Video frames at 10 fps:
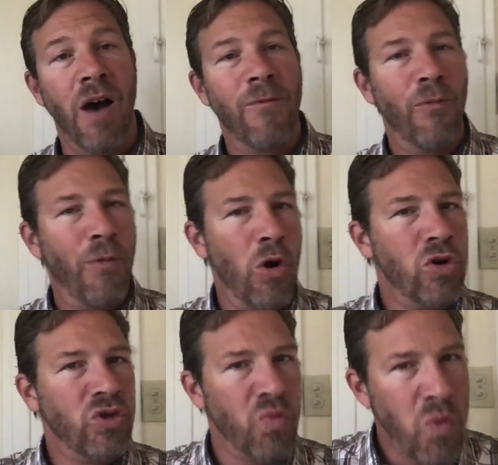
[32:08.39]
For
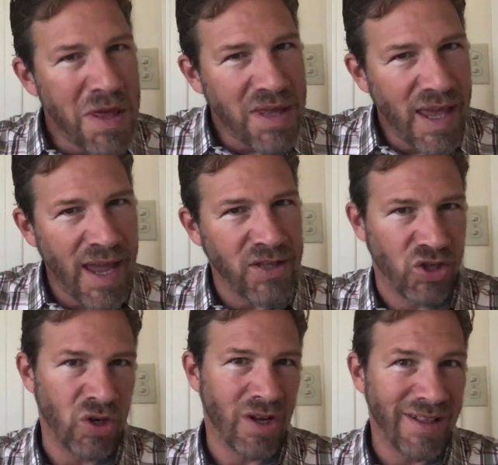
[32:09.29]
folks with
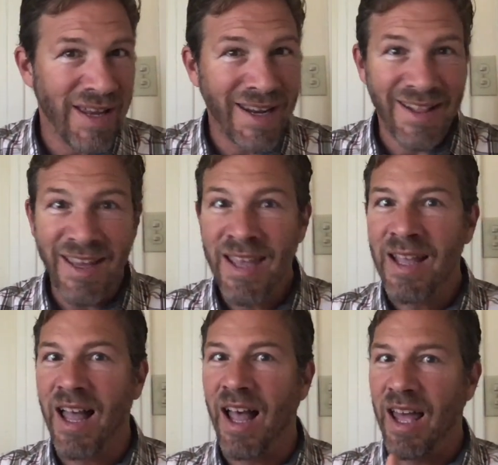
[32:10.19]
cancer, clinically,